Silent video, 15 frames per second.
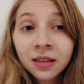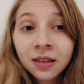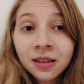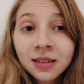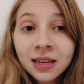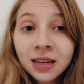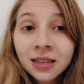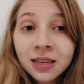
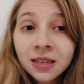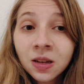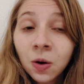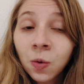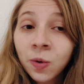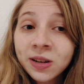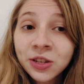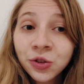The sixes
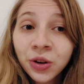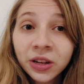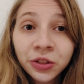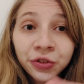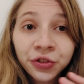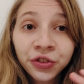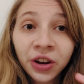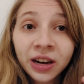are always trying
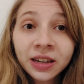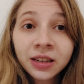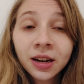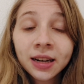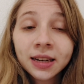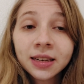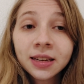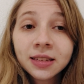to find
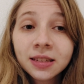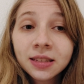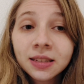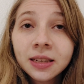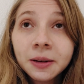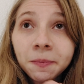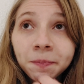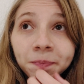their
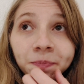identity.